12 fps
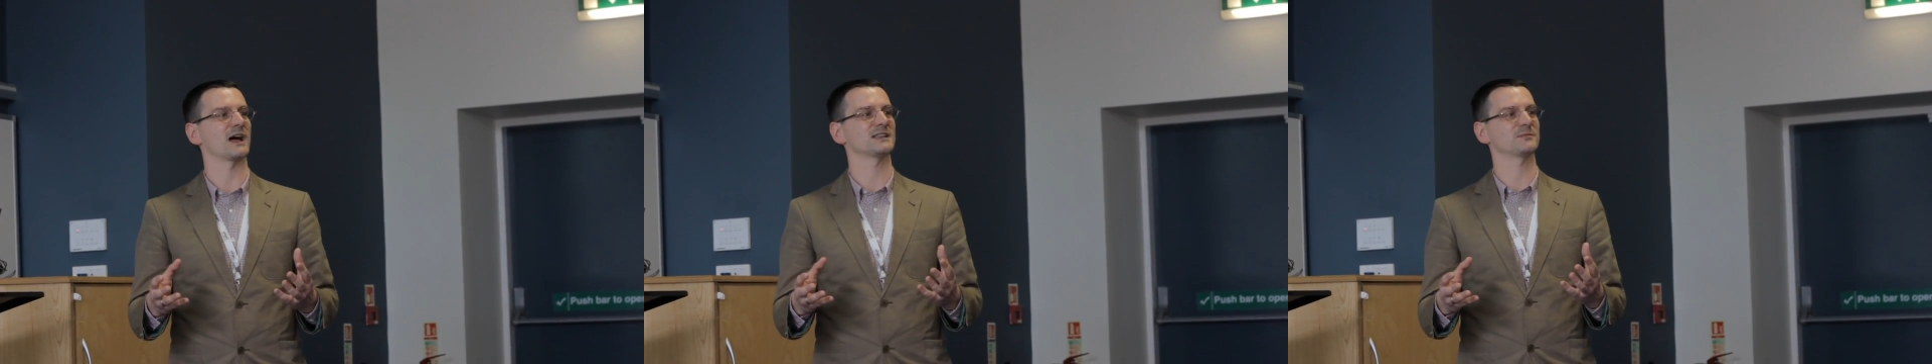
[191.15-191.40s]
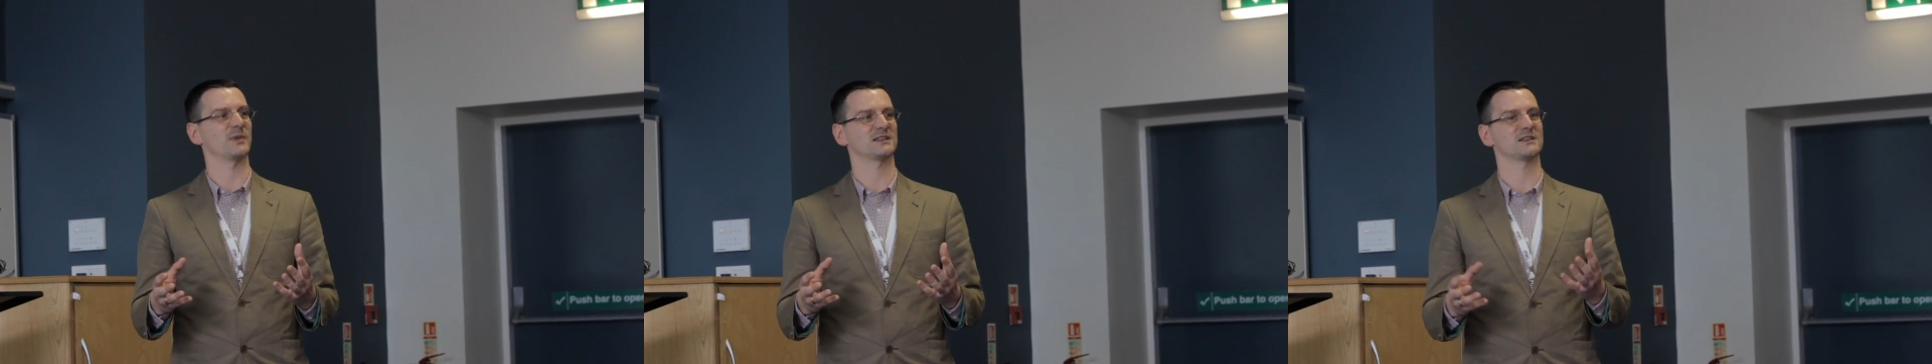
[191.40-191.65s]

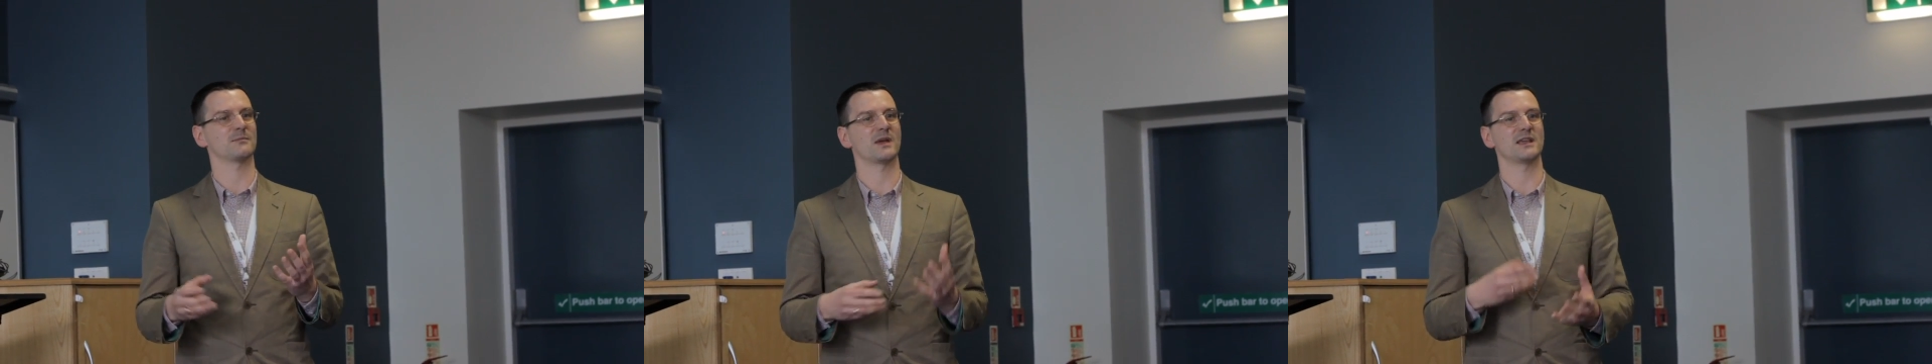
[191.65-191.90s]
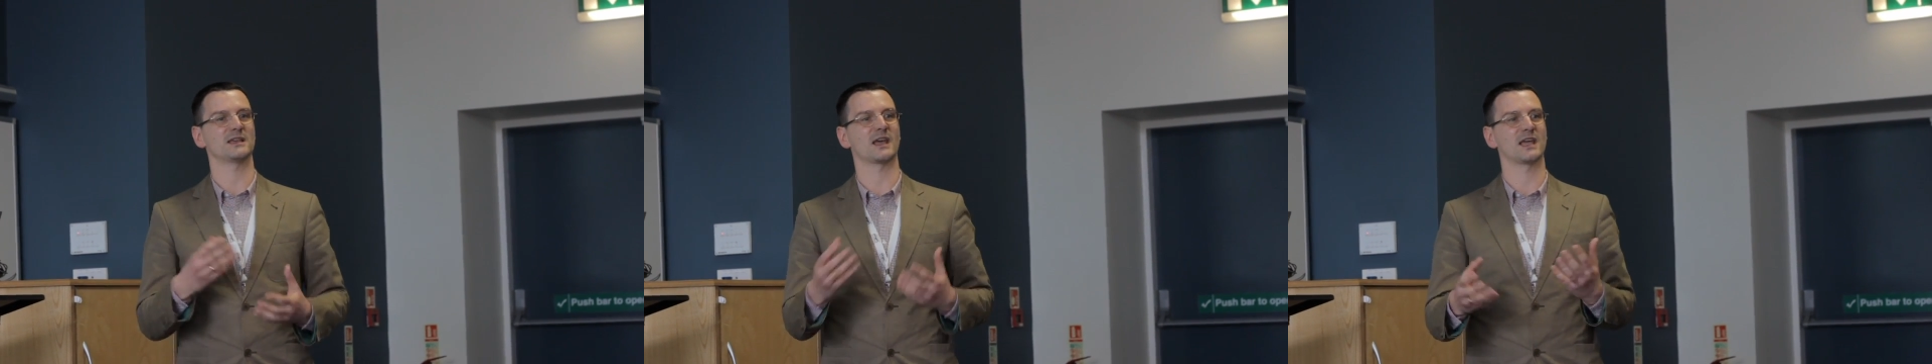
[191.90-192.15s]
aspects that
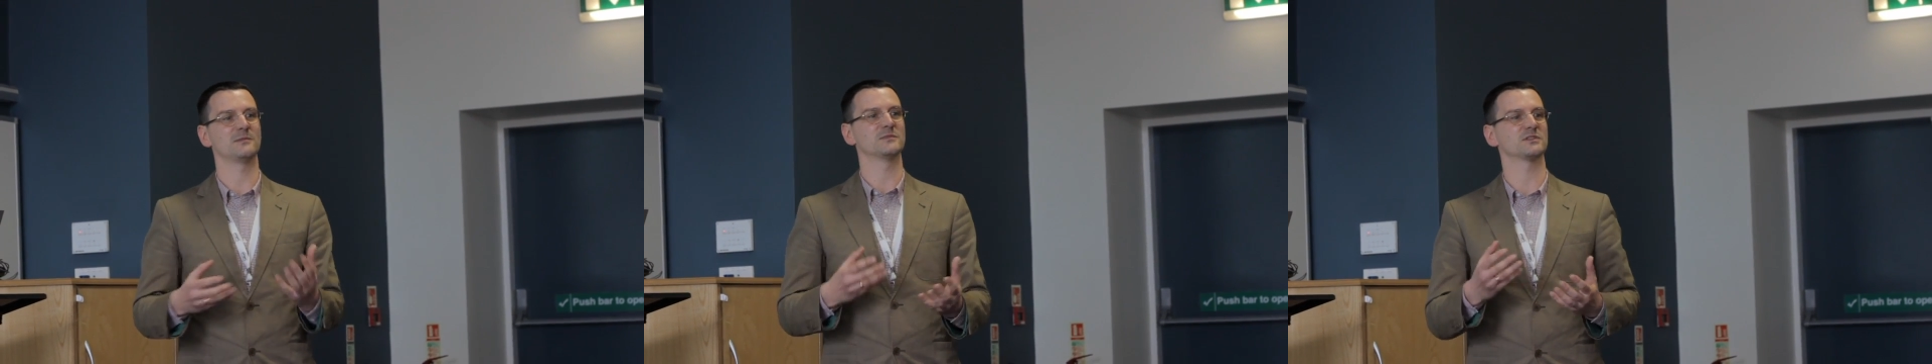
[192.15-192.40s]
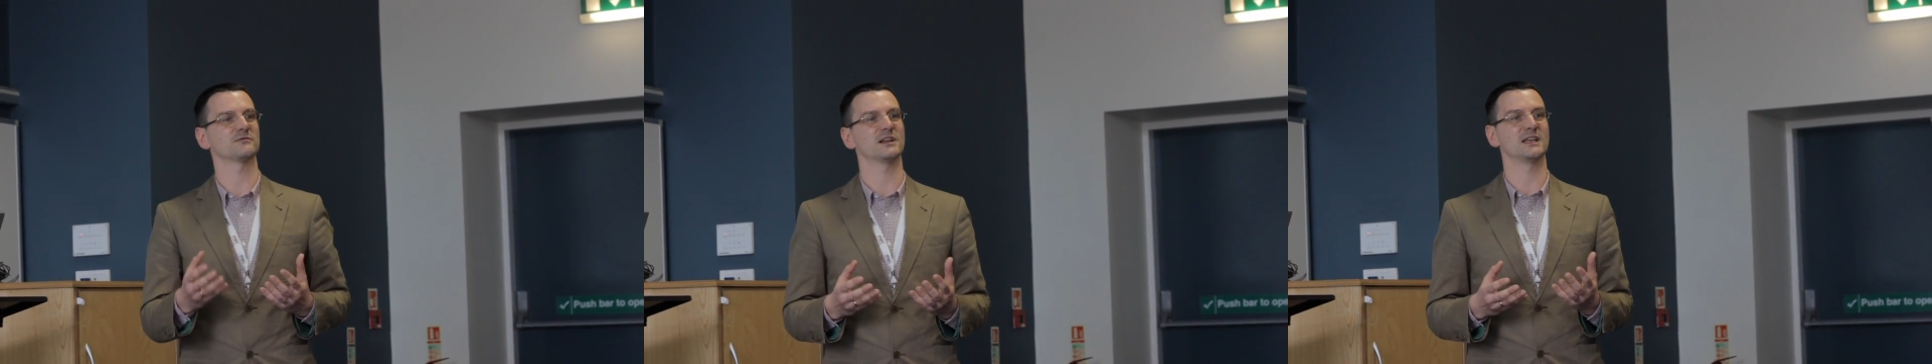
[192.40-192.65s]
make
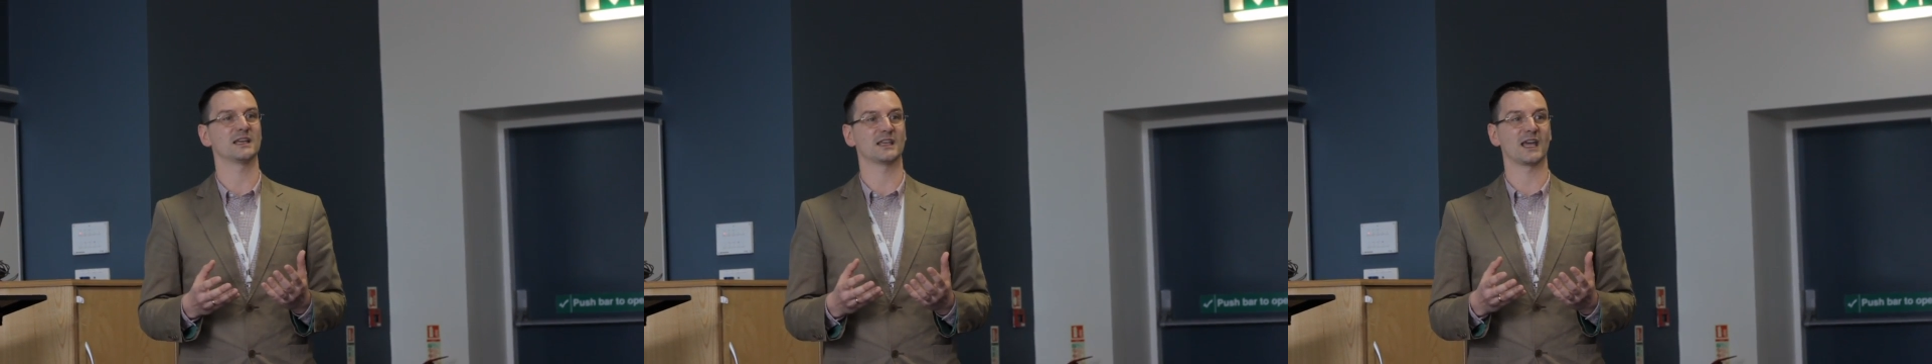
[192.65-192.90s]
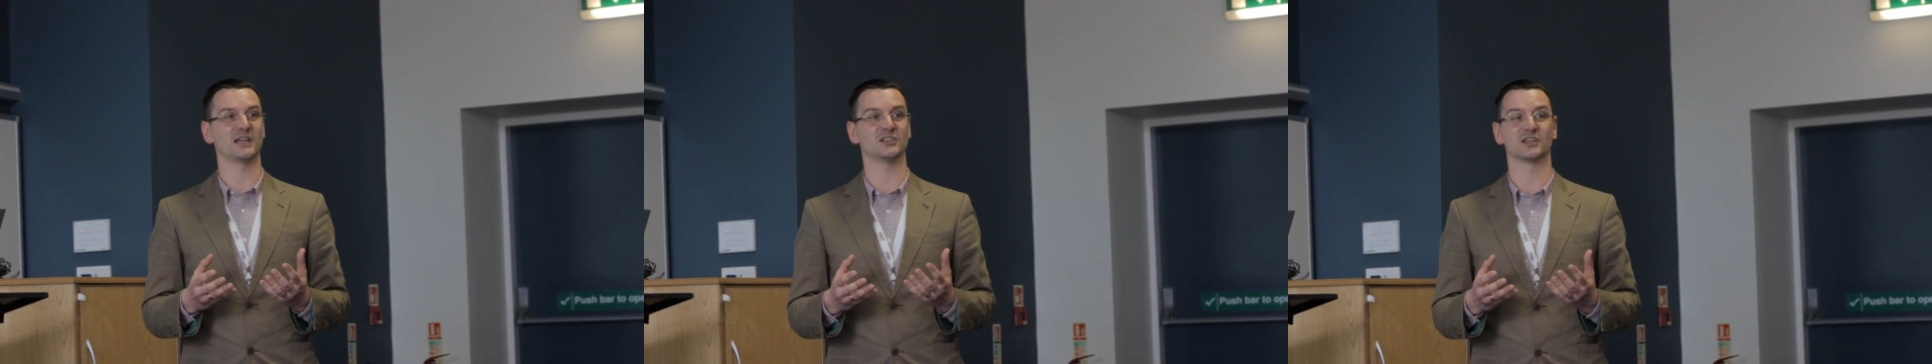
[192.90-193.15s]
games really
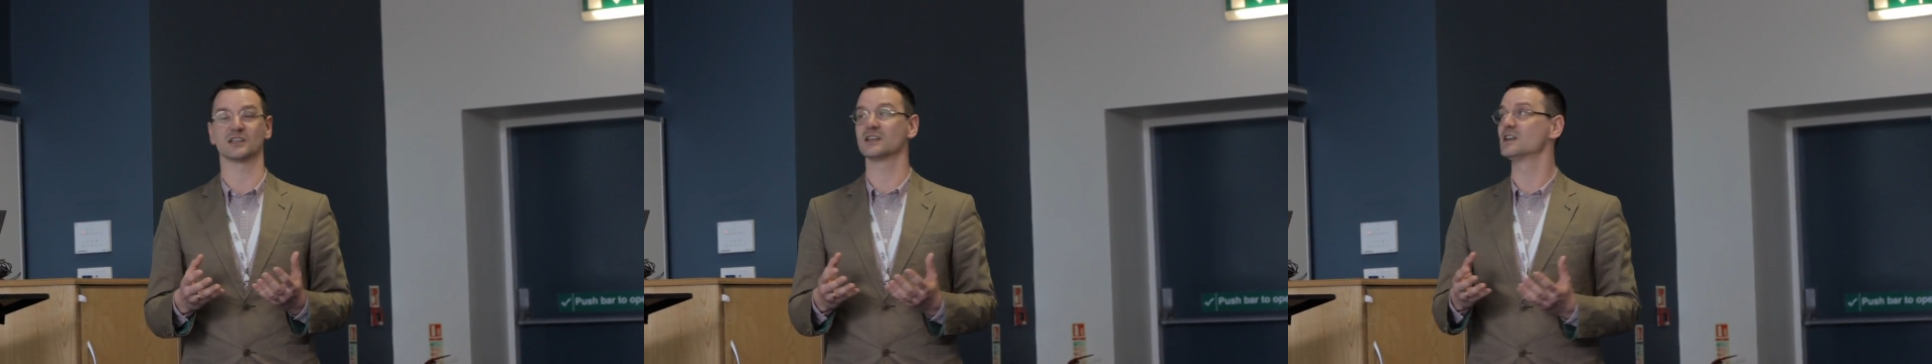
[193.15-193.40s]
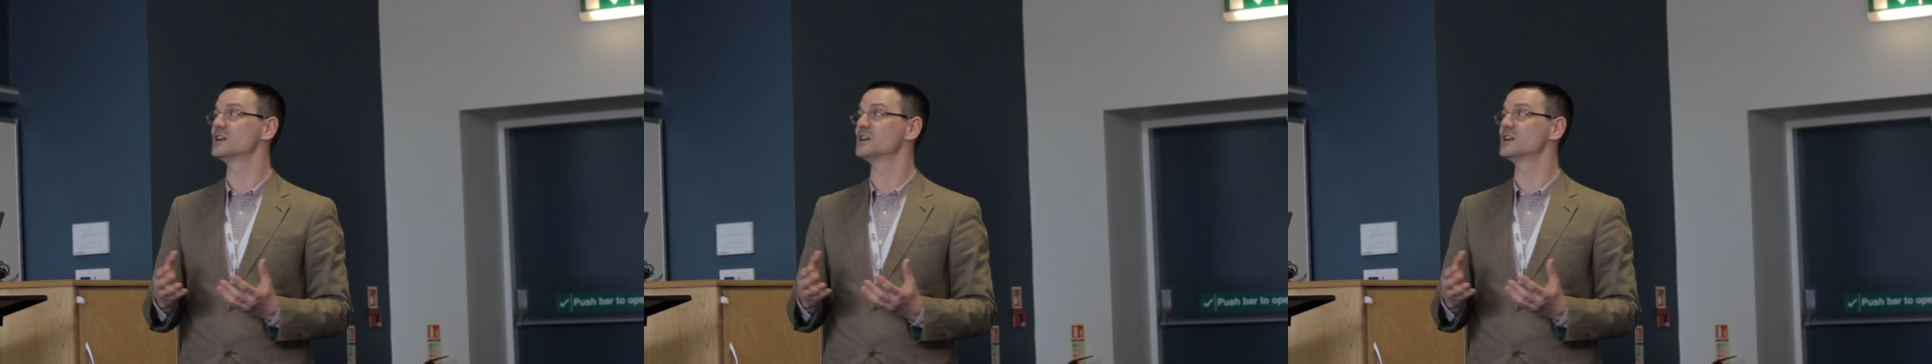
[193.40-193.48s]
engaging,